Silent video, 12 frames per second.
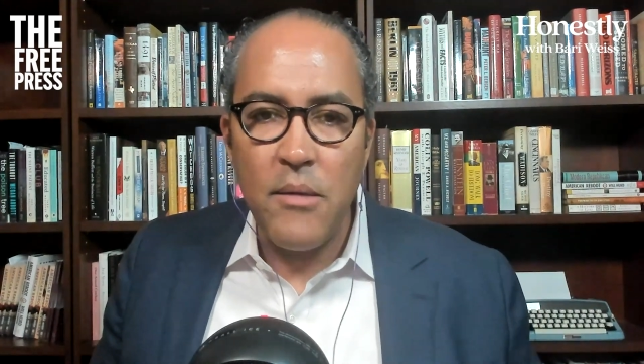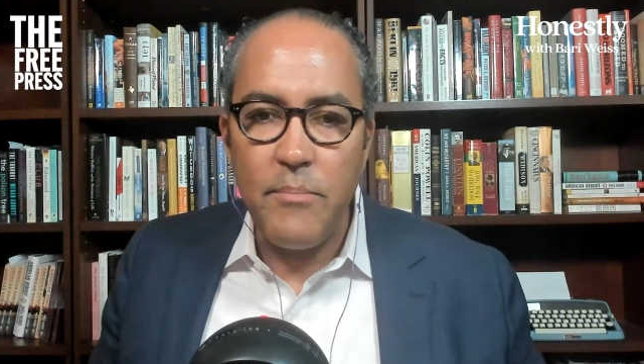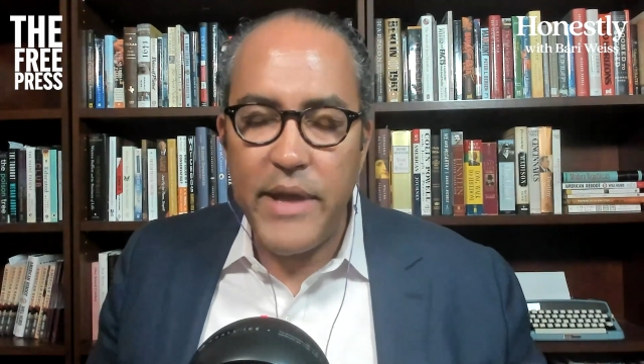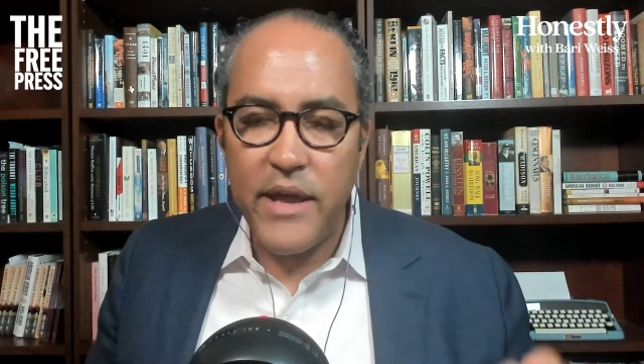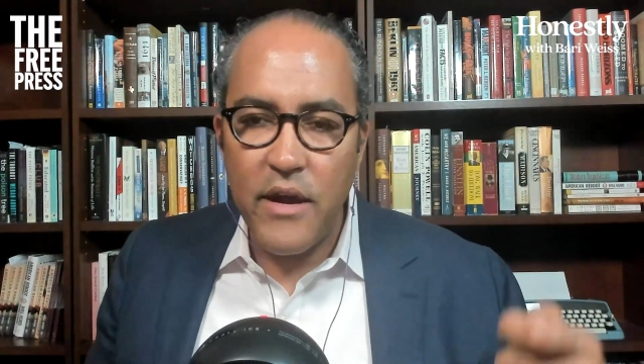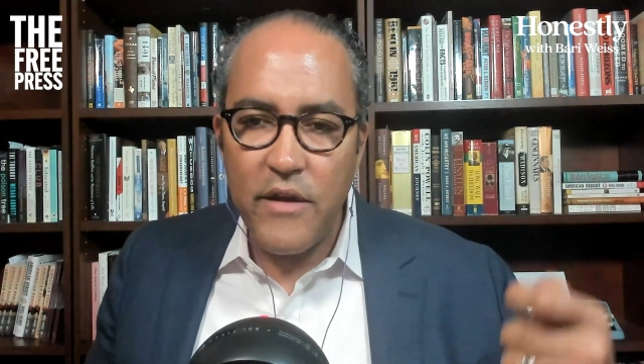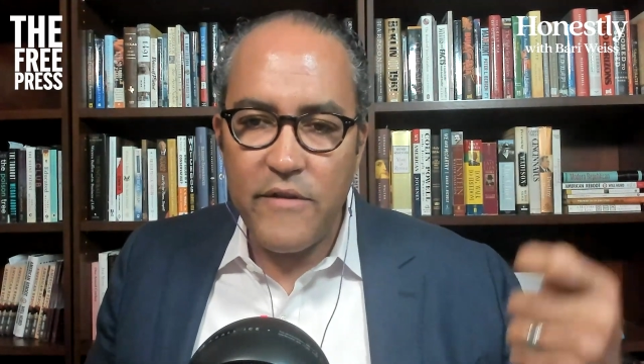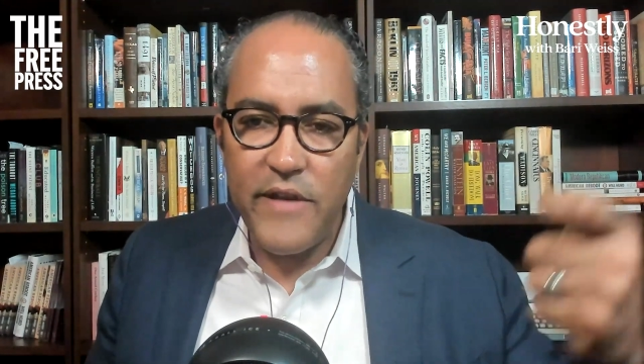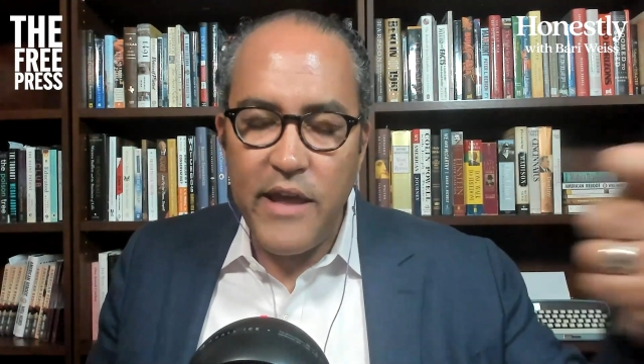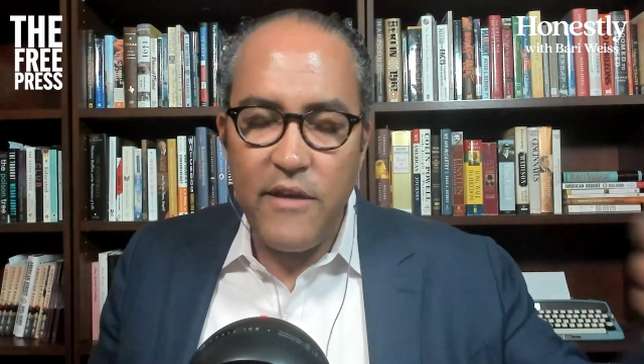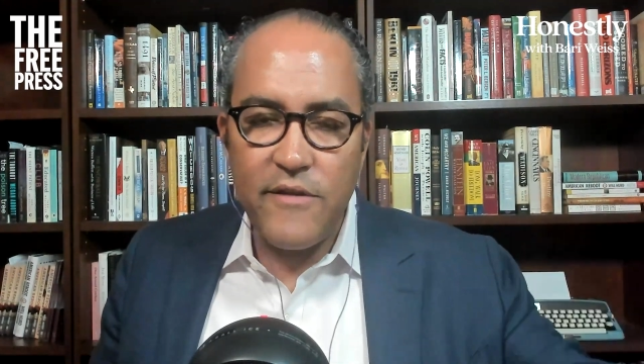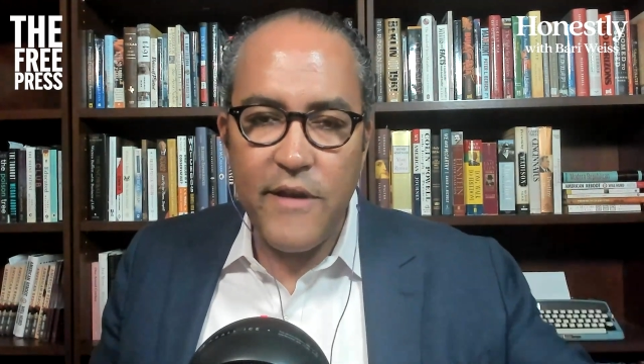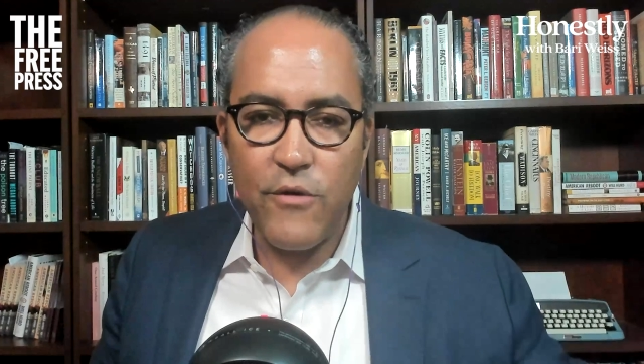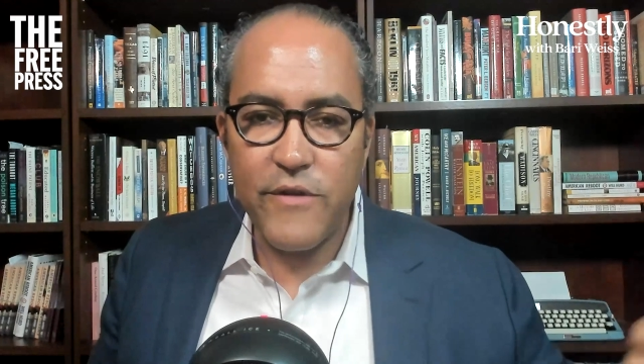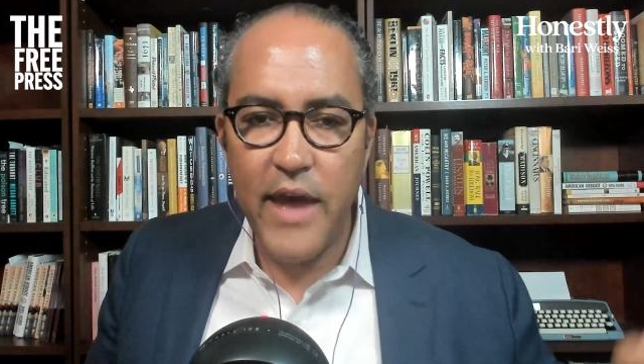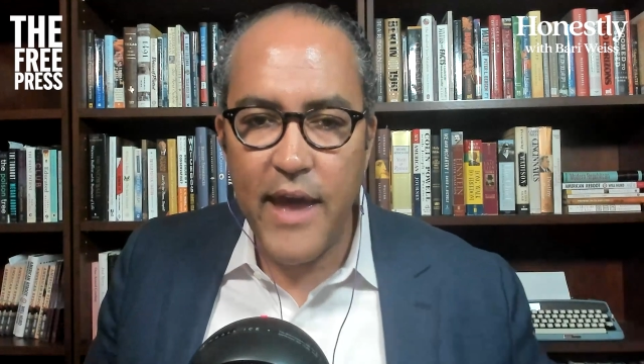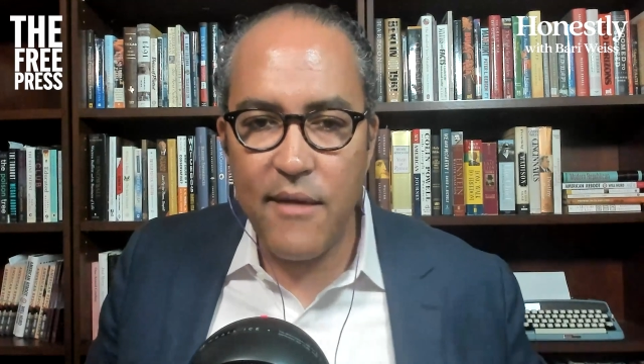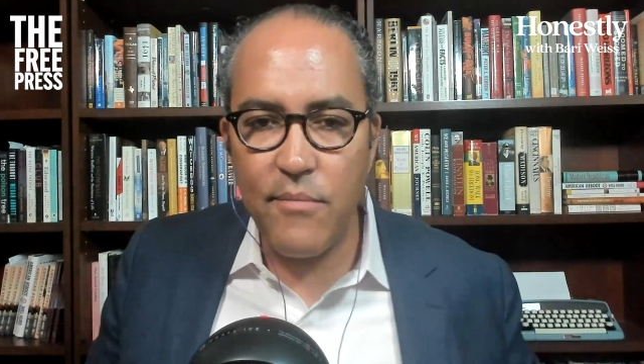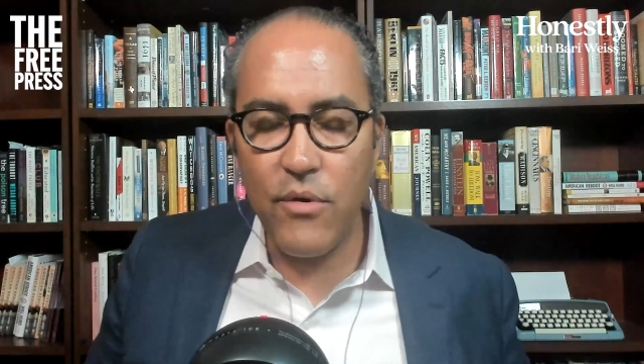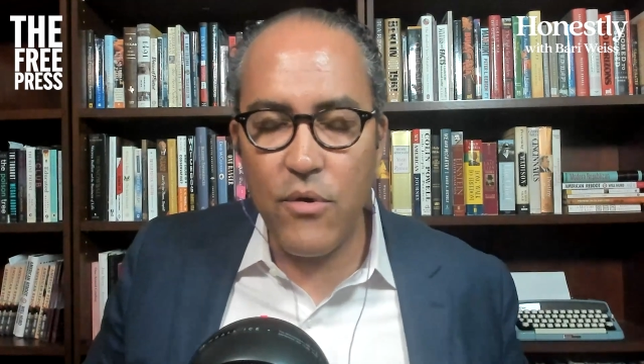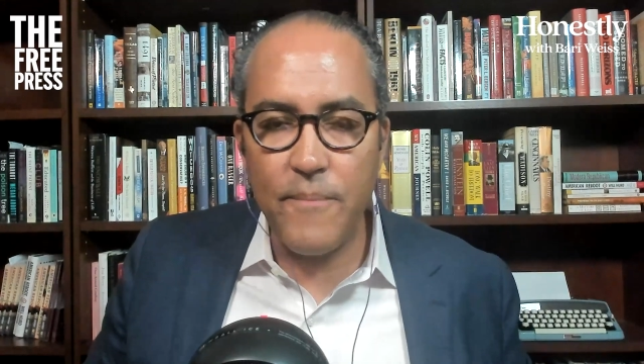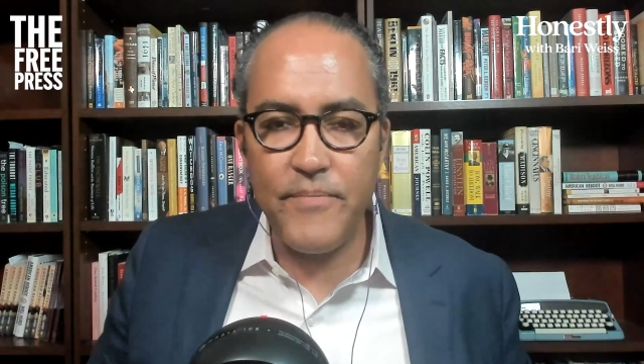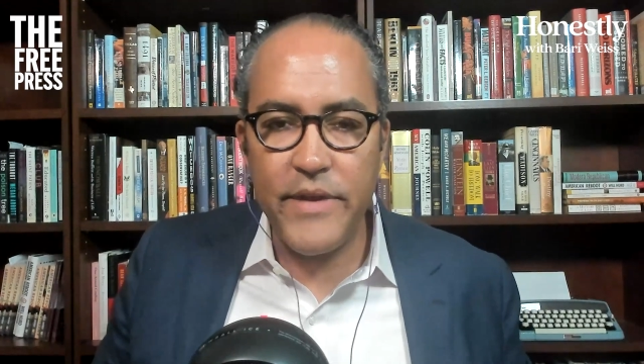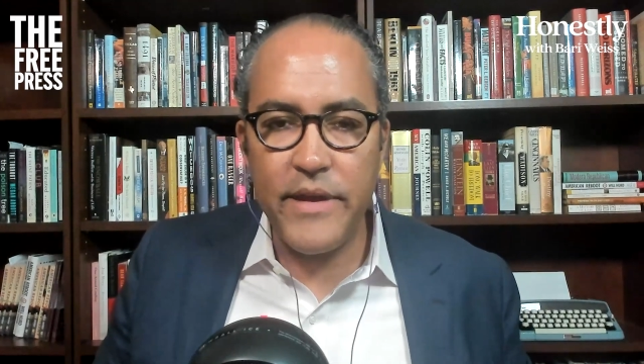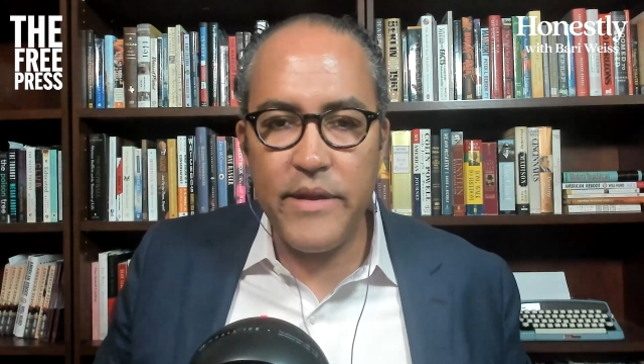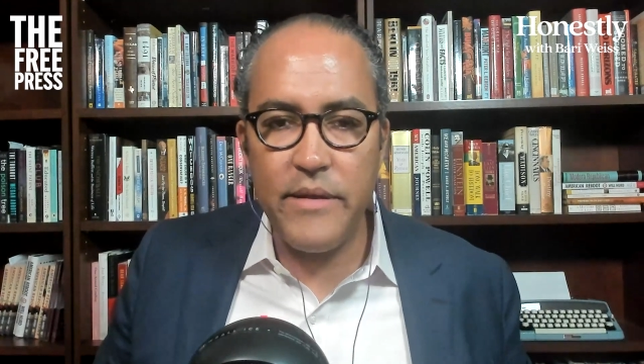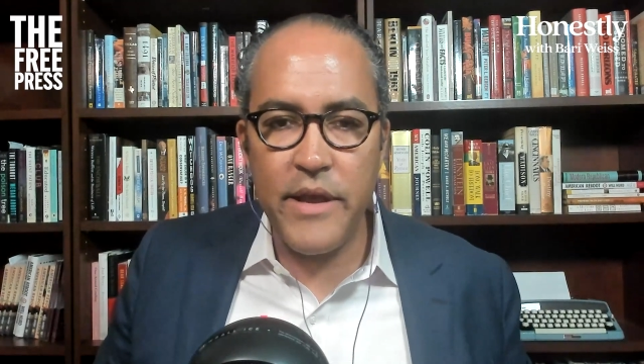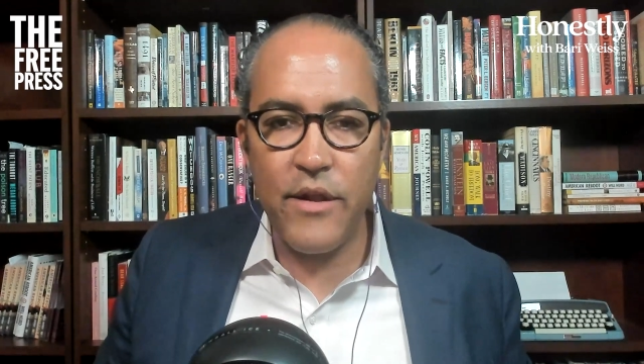because he sells cable in